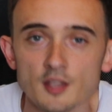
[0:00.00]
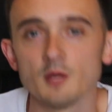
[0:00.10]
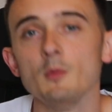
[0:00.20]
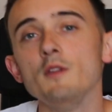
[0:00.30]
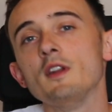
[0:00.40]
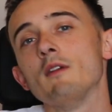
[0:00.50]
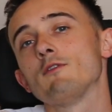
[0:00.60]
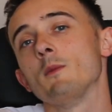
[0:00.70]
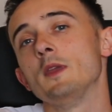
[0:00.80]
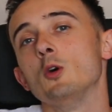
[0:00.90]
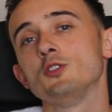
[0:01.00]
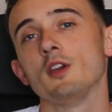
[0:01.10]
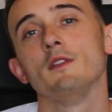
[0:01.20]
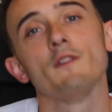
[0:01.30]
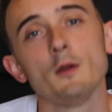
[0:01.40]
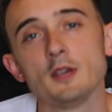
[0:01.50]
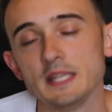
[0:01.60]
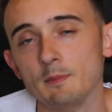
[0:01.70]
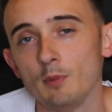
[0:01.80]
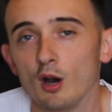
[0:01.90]
So moving on from the
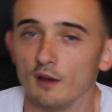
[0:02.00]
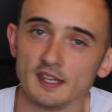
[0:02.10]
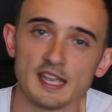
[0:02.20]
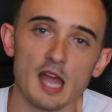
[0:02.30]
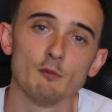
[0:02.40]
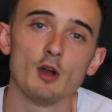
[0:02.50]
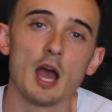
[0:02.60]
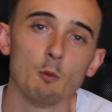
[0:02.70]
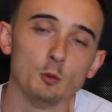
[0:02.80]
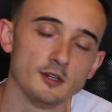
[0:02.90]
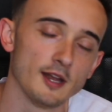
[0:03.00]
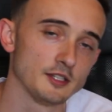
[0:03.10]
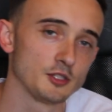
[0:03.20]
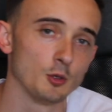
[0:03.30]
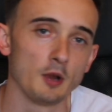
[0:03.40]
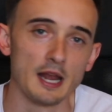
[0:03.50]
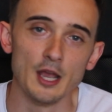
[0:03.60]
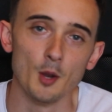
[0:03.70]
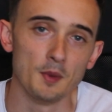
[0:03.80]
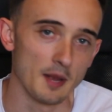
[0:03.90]
auto-focusing part of the camera, I would like to talk a
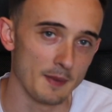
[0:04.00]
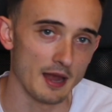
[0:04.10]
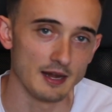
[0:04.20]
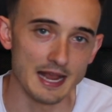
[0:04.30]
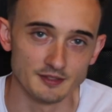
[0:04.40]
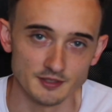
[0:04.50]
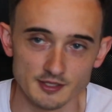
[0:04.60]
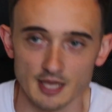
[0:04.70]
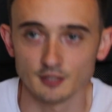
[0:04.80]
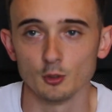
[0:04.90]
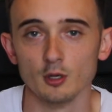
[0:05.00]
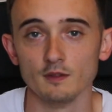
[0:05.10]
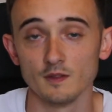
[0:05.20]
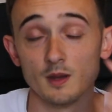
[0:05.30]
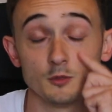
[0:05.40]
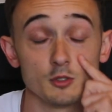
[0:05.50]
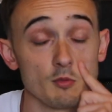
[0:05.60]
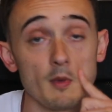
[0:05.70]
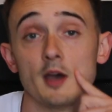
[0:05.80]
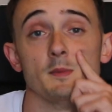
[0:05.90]
little bit about lenses. That sort of just
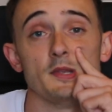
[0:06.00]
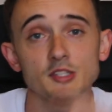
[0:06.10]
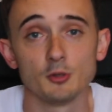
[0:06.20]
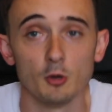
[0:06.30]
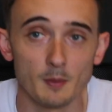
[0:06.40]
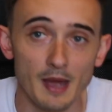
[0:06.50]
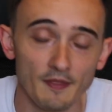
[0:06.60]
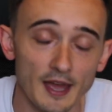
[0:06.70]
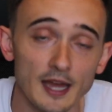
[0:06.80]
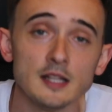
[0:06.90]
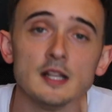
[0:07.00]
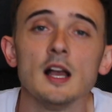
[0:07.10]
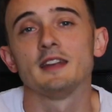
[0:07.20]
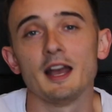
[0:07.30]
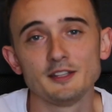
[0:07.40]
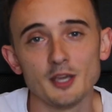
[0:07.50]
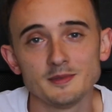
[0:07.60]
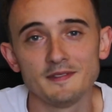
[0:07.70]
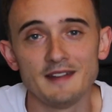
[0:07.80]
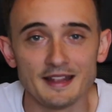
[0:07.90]
reminded me to talk about that. Now, in
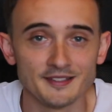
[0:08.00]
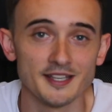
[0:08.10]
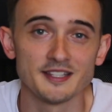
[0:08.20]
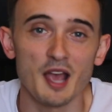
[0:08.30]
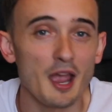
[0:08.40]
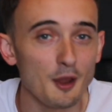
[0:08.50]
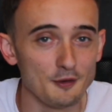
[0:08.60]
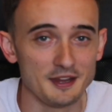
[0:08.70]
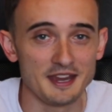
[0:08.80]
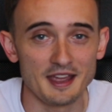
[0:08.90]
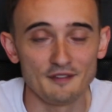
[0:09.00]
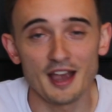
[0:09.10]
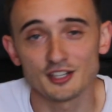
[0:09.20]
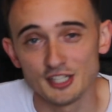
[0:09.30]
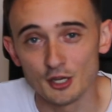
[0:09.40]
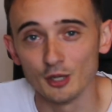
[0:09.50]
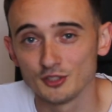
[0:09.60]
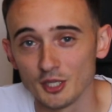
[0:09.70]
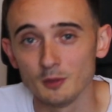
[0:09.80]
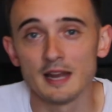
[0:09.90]
terms of lenses, I only have actually
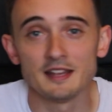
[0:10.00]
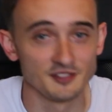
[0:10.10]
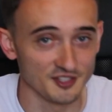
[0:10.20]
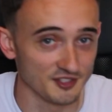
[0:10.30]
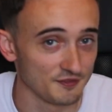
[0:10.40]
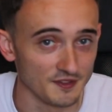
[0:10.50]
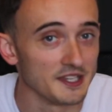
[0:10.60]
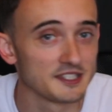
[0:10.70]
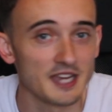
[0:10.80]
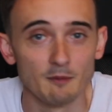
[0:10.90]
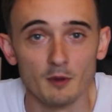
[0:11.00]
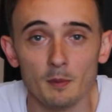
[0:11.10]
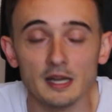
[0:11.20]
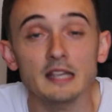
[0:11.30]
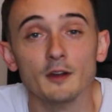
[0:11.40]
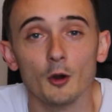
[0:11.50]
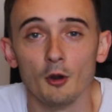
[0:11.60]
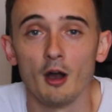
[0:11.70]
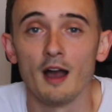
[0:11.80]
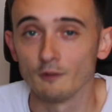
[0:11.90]
got 2 lenses for this camera, believe it or
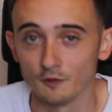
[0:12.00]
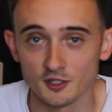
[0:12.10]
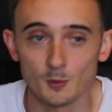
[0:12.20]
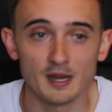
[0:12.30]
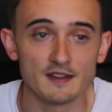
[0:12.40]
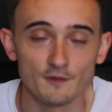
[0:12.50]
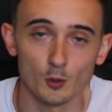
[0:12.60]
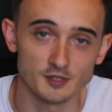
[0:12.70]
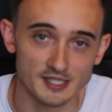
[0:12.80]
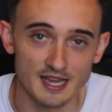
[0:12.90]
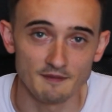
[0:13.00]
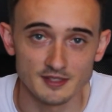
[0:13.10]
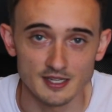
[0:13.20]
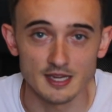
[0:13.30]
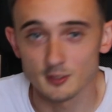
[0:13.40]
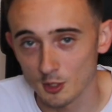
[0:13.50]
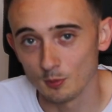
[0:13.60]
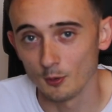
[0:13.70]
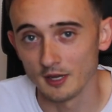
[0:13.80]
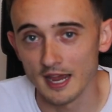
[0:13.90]
not. I've got the 24-70
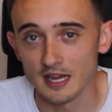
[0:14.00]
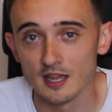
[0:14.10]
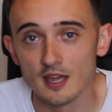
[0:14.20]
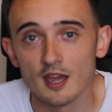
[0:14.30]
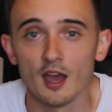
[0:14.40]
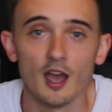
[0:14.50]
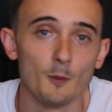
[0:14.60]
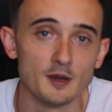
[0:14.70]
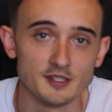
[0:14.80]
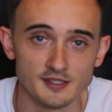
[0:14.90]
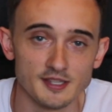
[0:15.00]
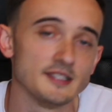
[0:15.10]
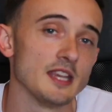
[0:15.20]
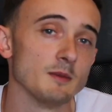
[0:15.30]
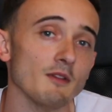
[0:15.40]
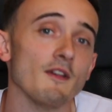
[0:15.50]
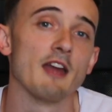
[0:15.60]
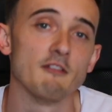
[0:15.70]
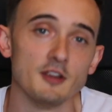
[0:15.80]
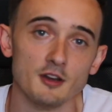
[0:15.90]
2.8, which is the Sigma
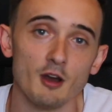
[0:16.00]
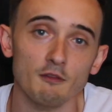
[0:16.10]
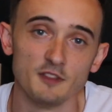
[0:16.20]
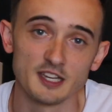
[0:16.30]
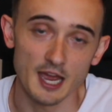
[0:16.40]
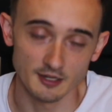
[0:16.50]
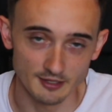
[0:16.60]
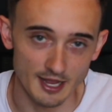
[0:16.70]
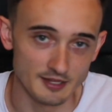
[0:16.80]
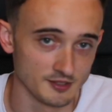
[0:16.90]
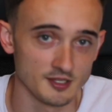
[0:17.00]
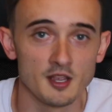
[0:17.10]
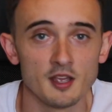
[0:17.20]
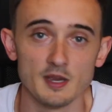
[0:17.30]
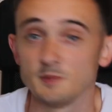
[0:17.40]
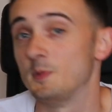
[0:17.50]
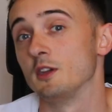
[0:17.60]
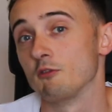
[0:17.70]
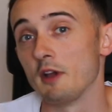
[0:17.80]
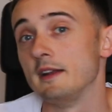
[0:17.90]
variant of the Canon lens. It's been
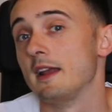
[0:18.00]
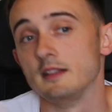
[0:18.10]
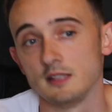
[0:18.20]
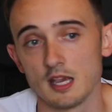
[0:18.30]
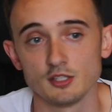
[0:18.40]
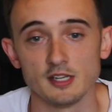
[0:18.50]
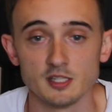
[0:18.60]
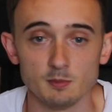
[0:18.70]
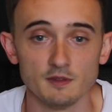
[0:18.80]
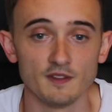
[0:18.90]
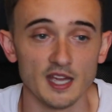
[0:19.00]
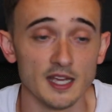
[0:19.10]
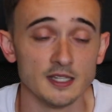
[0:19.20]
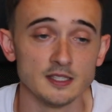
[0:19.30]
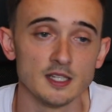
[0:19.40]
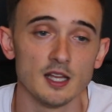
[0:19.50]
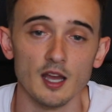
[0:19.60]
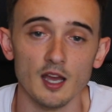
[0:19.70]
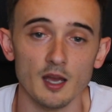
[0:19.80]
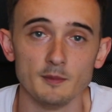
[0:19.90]
a great lens, actually, to be fair.
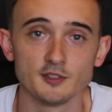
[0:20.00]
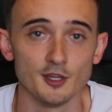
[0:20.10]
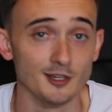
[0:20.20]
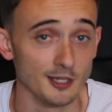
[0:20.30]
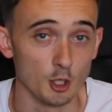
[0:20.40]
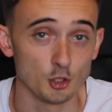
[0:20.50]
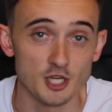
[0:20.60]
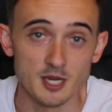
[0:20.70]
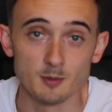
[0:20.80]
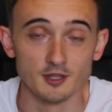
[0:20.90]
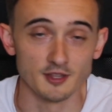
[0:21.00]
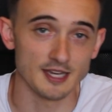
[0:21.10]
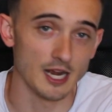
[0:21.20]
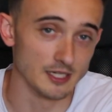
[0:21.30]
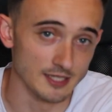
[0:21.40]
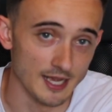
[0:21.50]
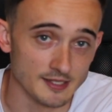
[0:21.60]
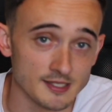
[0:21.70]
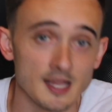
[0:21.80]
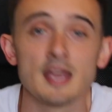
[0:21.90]
Certainly a lot cheaper than the Canon
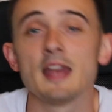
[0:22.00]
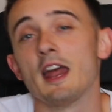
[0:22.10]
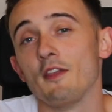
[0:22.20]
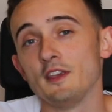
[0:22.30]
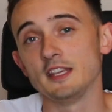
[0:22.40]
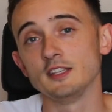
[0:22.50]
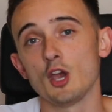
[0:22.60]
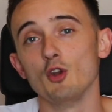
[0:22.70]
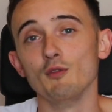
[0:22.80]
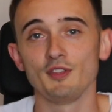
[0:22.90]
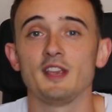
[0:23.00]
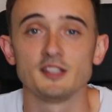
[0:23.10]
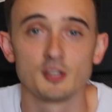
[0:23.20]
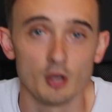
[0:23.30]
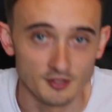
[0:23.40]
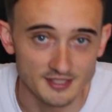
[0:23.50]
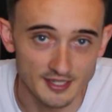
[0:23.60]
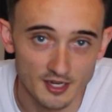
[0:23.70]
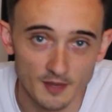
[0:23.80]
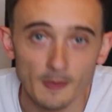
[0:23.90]
lens. Now, this is another thing to
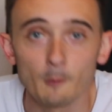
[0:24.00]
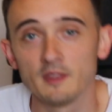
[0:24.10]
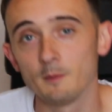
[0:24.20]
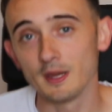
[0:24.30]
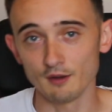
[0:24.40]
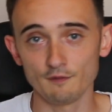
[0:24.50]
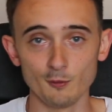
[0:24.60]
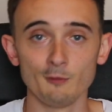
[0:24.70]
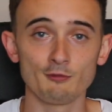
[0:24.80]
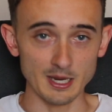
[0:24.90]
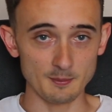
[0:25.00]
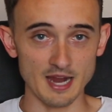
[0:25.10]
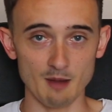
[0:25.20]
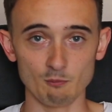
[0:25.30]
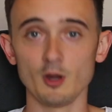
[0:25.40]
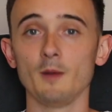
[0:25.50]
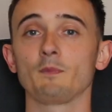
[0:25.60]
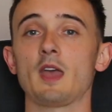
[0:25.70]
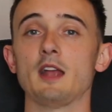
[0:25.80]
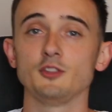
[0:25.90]
consider. With it being a full-frame camera
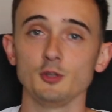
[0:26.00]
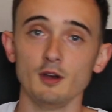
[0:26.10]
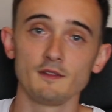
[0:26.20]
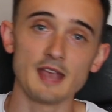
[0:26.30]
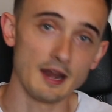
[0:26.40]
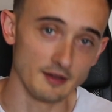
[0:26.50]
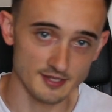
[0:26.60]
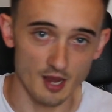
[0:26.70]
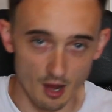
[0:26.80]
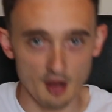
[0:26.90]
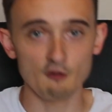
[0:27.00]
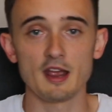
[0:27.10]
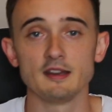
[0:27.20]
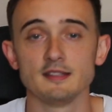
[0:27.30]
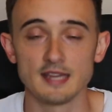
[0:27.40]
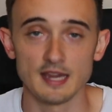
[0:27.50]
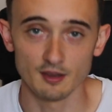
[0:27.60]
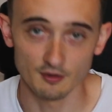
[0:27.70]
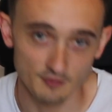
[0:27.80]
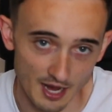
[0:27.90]
and sort of Canon's higher-end
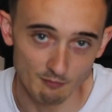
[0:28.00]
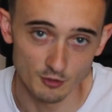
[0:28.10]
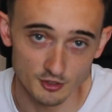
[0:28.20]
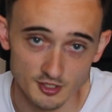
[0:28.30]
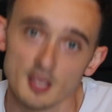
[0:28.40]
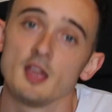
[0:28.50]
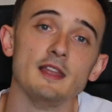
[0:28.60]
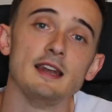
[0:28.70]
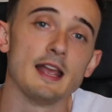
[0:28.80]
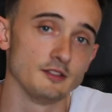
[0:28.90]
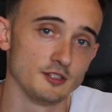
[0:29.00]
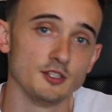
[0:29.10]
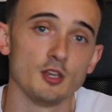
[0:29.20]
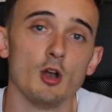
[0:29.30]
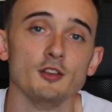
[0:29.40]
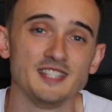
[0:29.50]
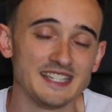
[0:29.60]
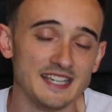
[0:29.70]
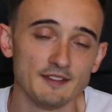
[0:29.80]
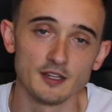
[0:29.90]
tier of cameras, the lenses are
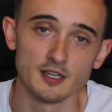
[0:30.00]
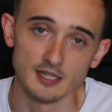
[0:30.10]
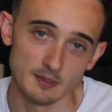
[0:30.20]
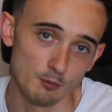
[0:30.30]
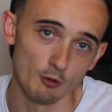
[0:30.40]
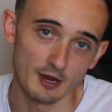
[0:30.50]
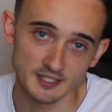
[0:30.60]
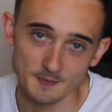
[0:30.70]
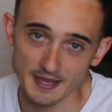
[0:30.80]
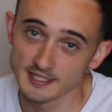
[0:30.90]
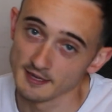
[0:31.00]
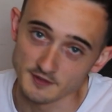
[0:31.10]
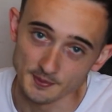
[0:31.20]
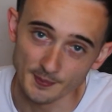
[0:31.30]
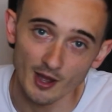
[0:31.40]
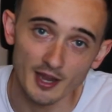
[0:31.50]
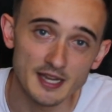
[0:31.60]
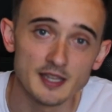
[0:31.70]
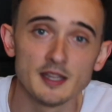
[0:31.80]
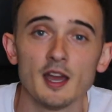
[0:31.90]
significantly more expensive to buy.